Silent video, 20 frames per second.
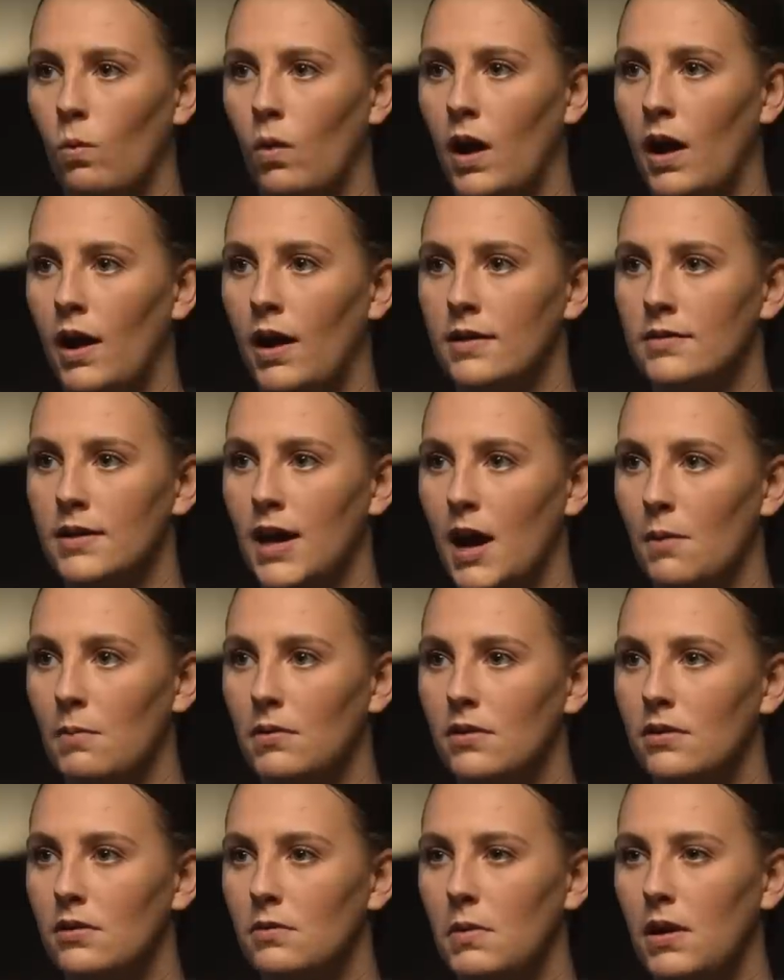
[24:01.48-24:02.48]
what has
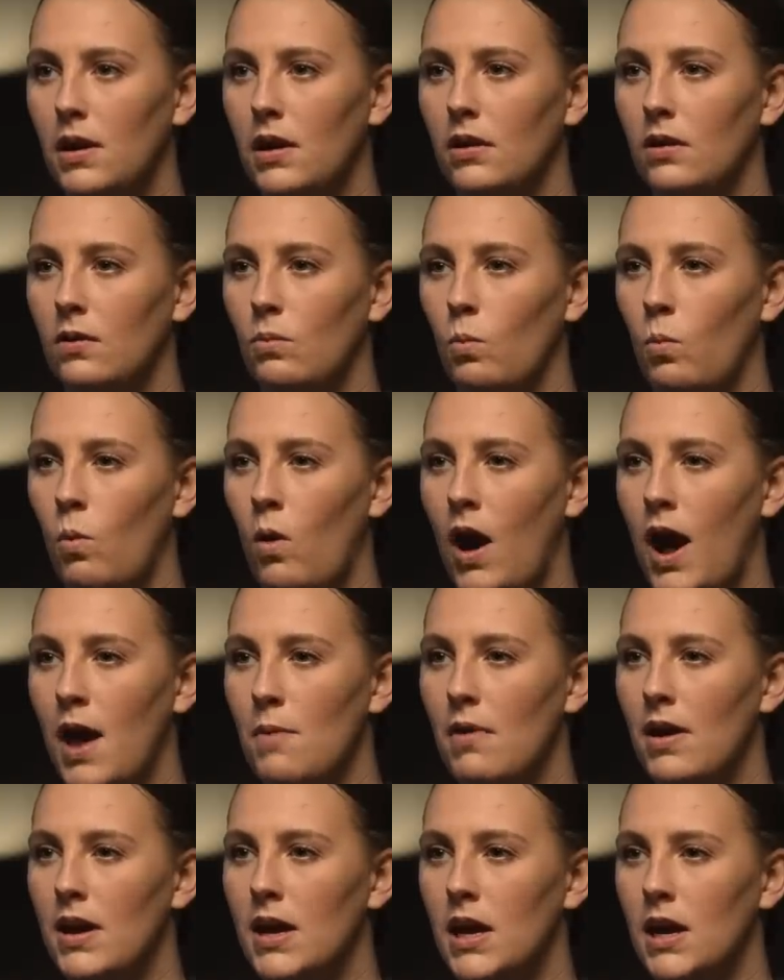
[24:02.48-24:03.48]
happened to me and why
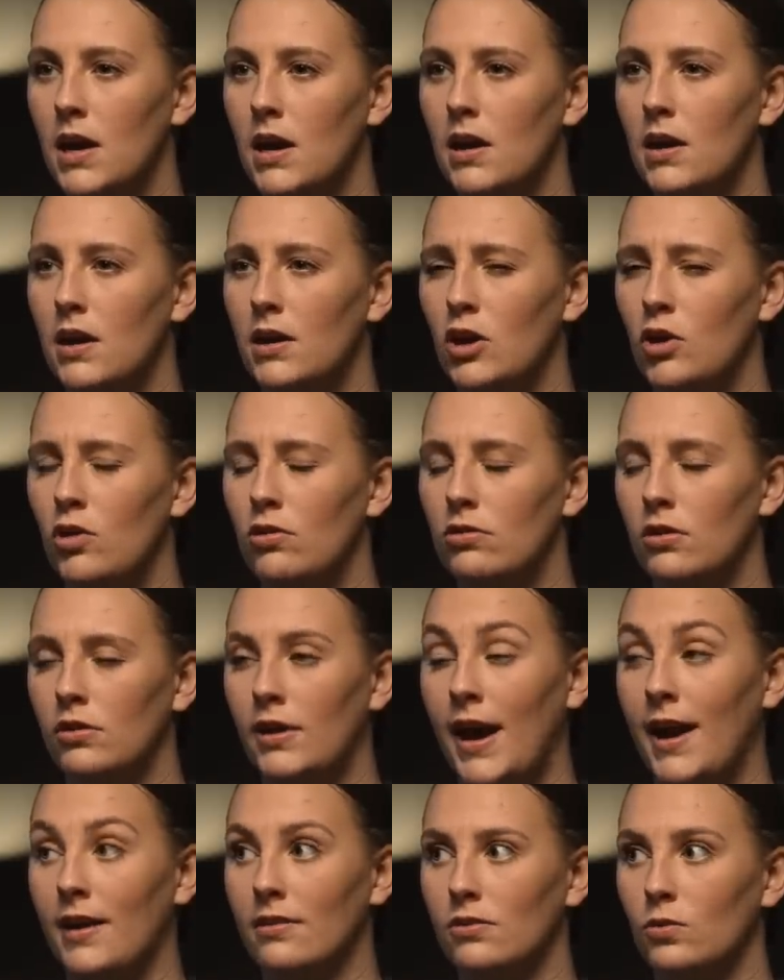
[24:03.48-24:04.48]
am I here? And you start
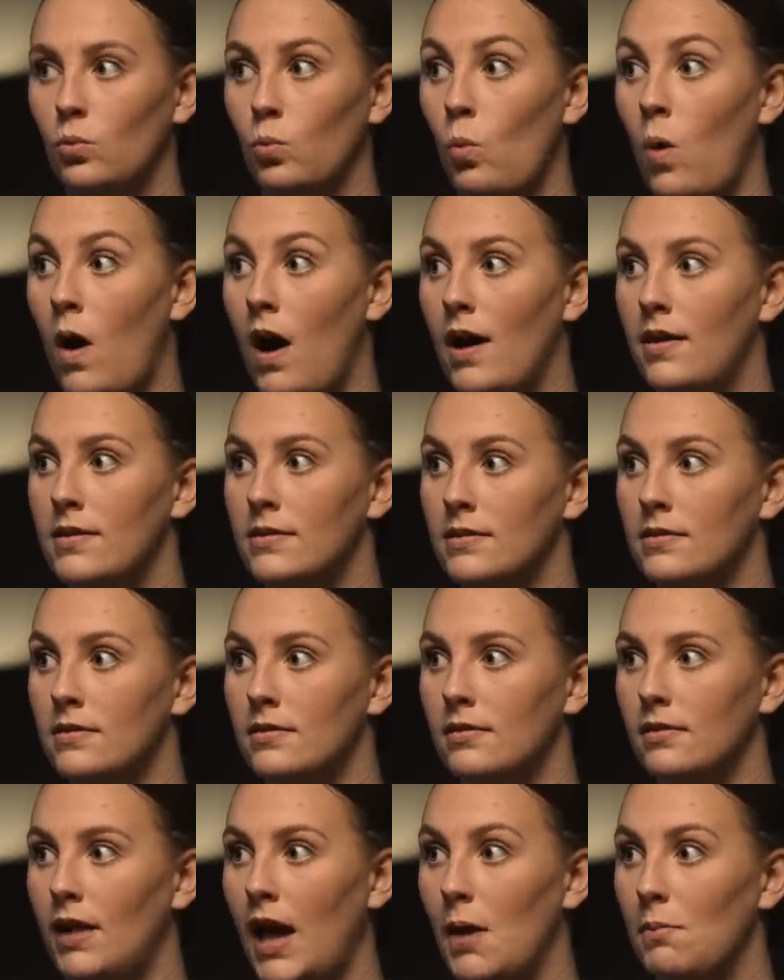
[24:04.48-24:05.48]
to ask, why is
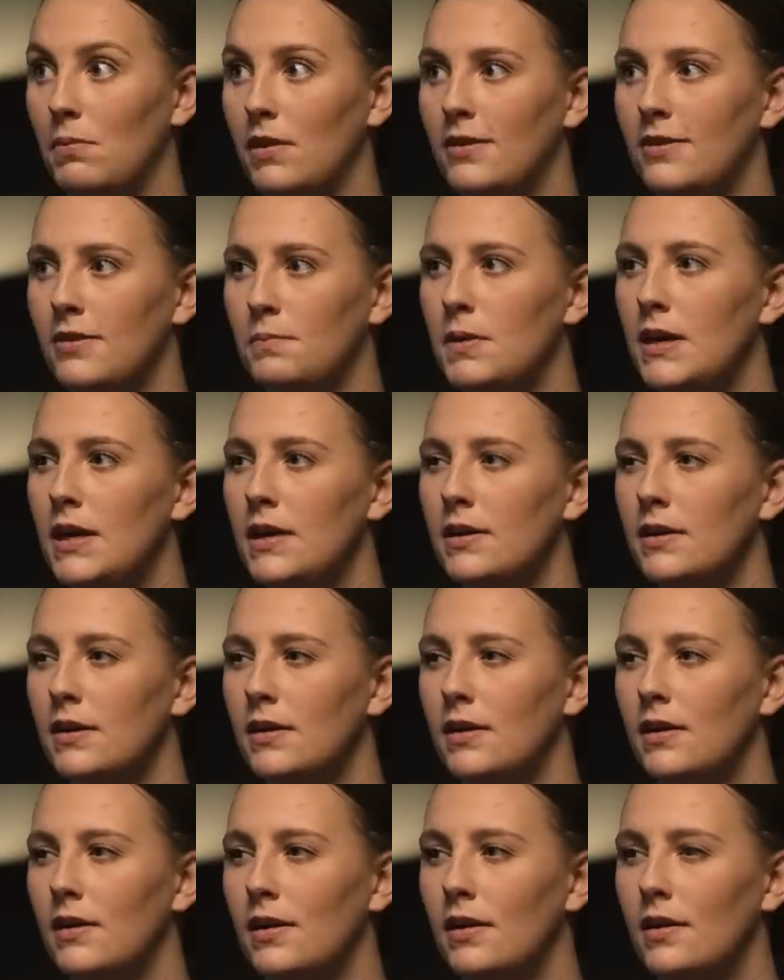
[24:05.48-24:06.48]
this happening to me?
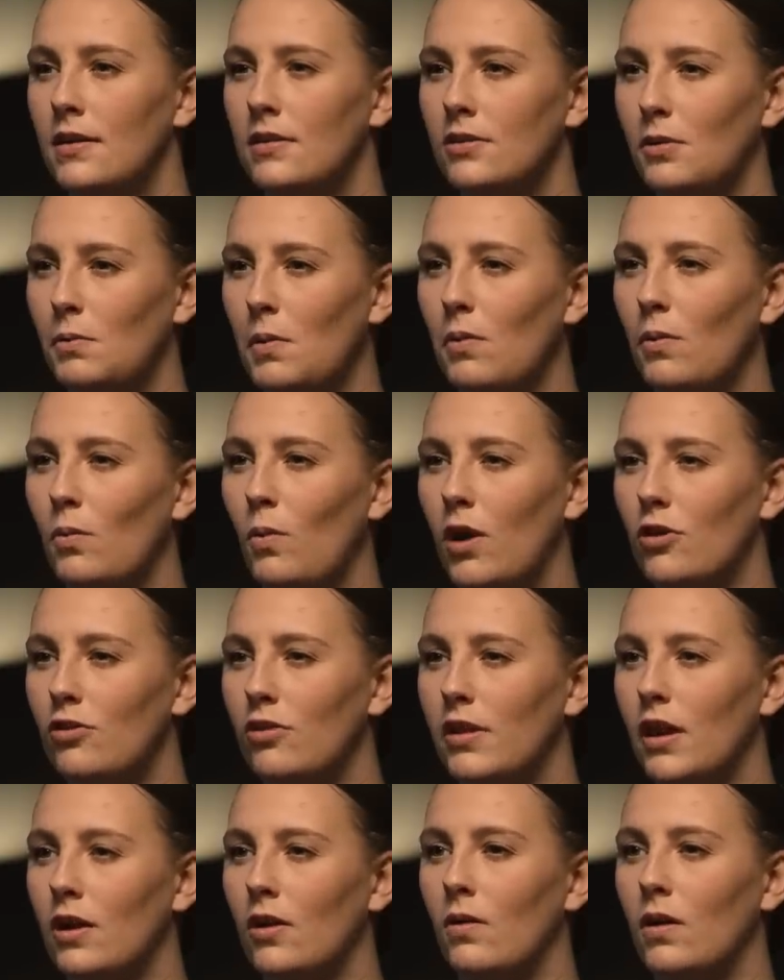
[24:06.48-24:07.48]
So I remember
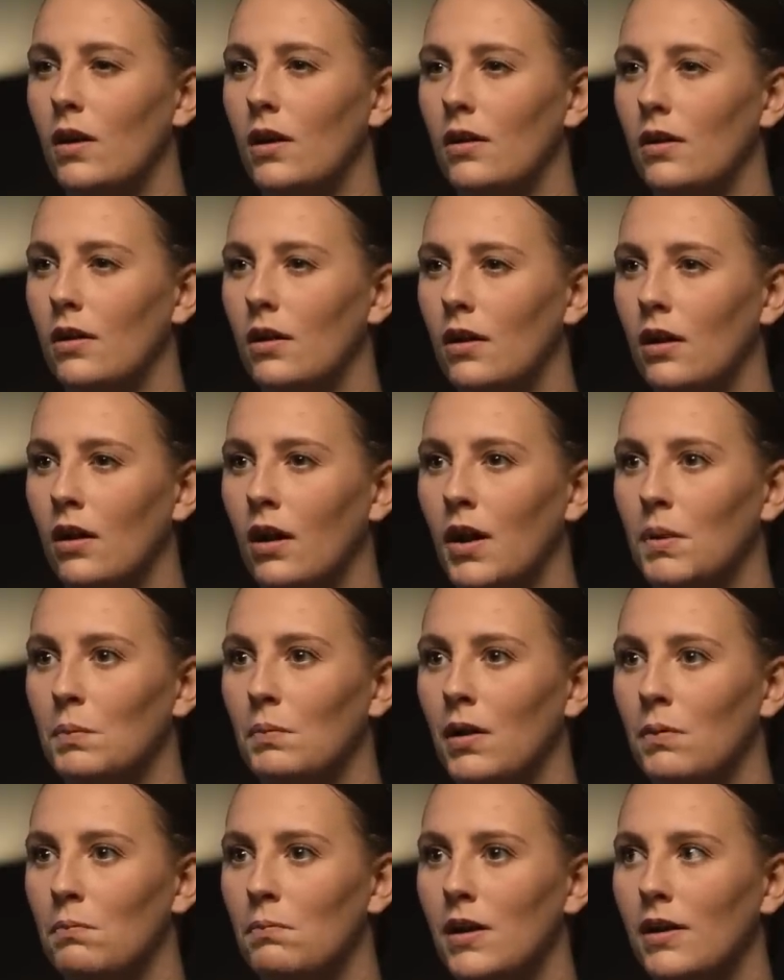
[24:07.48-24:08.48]
watching that going, um,
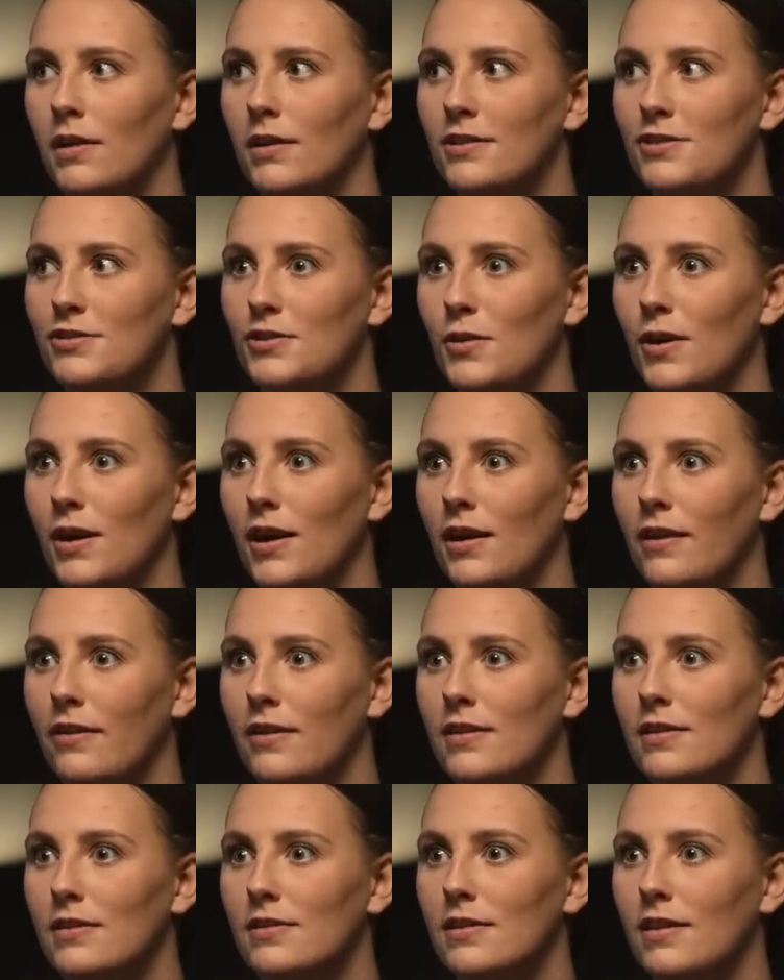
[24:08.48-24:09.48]
I'm making a story out of
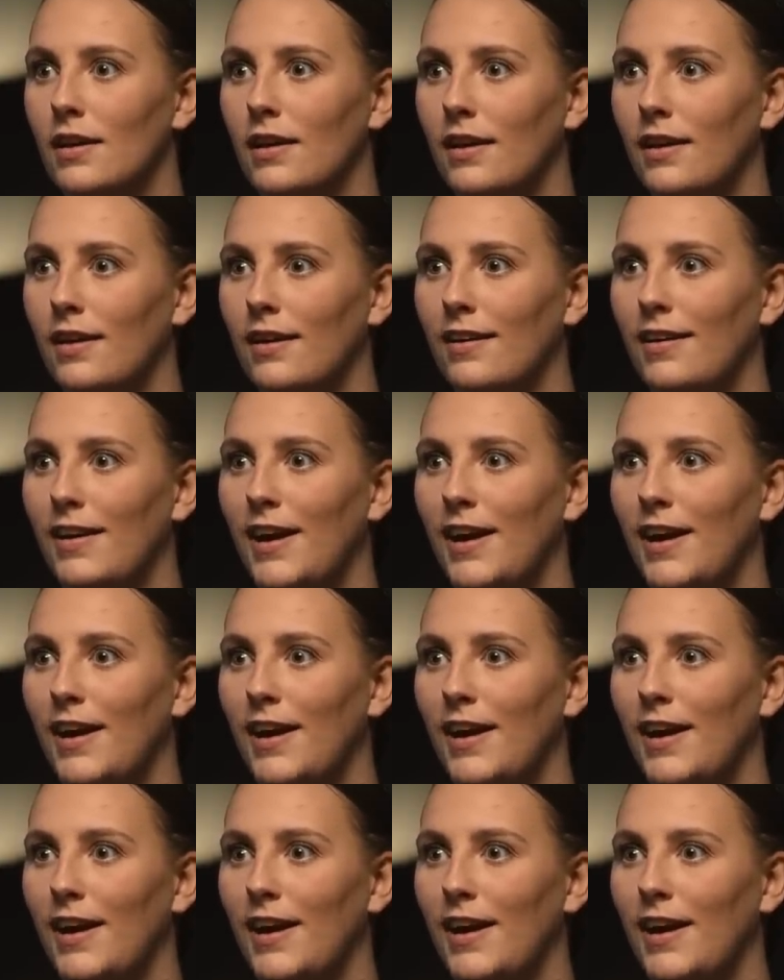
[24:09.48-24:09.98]
this. Like,